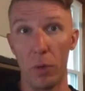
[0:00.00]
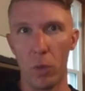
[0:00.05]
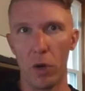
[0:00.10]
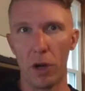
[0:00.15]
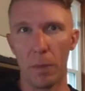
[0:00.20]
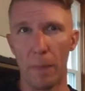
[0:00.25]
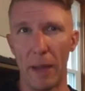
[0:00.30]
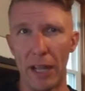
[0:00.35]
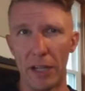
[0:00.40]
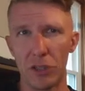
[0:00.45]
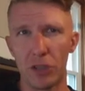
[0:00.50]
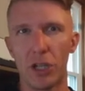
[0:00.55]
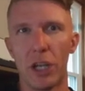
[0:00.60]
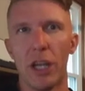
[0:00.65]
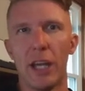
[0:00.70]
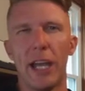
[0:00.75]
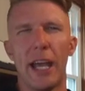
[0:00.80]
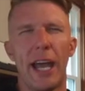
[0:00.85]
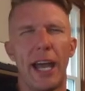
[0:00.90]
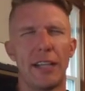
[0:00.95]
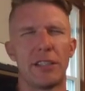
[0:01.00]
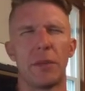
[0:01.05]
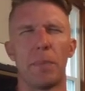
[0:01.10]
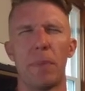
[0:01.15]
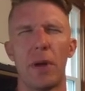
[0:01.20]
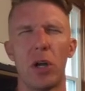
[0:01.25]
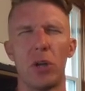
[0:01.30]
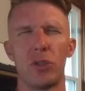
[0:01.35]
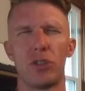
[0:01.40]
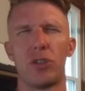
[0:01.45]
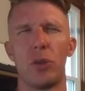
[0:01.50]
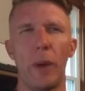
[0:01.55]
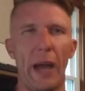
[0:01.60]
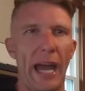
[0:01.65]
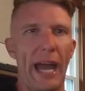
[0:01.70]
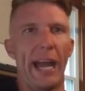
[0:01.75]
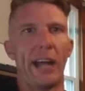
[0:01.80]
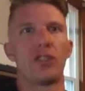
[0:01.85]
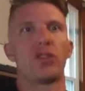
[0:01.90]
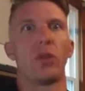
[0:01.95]
workbench, as opposed to
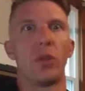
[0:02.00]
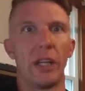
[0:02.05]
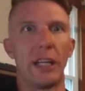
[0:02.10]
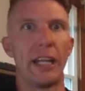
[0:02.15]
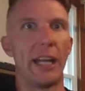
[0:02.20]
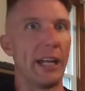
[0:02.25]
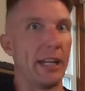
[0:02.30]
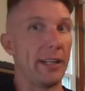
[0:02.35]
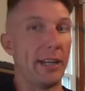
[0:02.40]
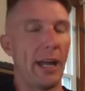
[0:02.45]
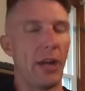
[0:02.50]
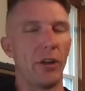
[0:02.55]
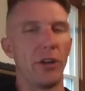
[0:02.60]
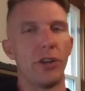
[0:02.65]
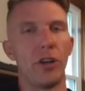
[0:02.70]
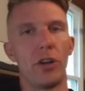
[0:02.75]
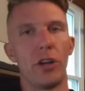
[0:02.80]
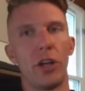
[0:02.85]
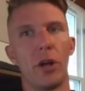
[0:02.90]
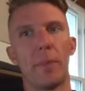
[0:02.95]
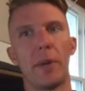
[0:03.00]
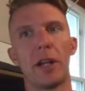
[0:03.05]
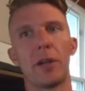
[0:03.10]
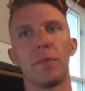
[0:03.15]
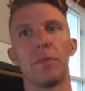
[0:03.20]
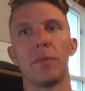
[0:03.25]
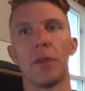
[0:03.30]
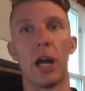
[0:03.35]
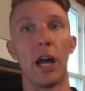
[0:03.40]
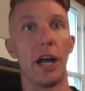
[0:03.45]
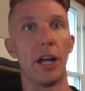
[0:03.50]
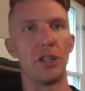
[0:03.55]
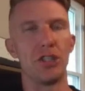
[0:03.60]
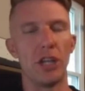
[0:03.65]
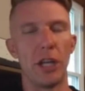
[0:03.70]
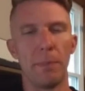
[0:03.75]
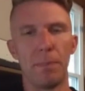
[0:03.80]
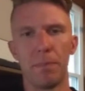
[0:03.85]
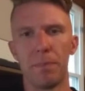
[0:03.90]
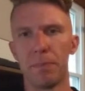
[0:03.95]
actually getting down and dirty on my
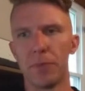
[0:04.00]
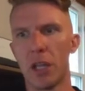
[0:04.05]
Jeep.